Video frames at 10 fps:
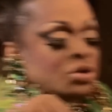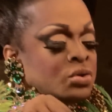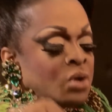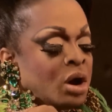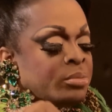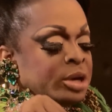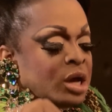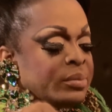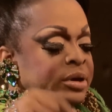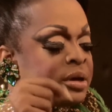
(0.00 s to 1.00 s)
you are
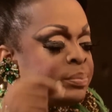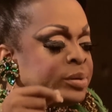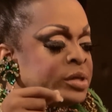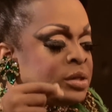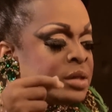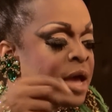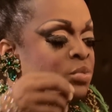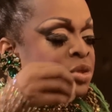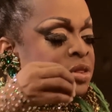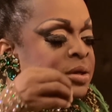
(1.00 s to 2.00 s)
becoming complete
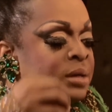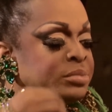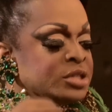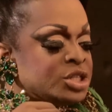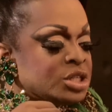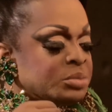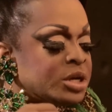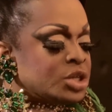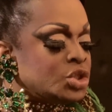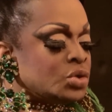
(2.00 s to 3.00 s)
like with the competition
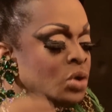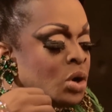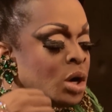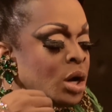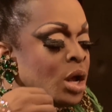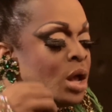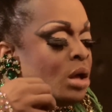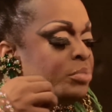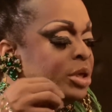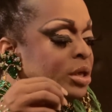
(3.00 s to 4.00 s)
because you are
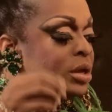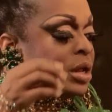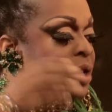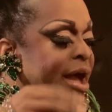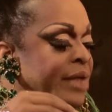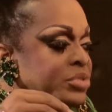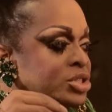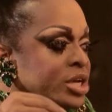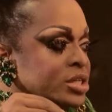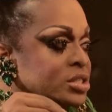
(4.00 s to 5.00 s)
being allowed the
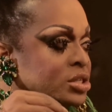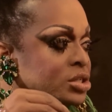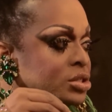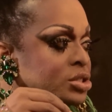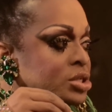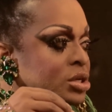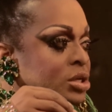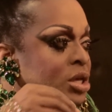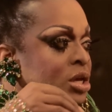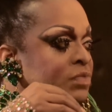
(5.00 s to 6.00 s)
chance to, to
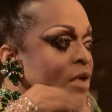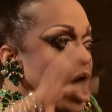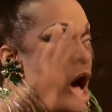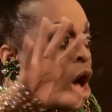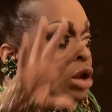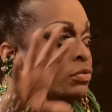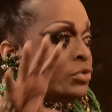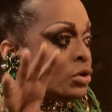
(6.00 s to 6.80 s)
give all of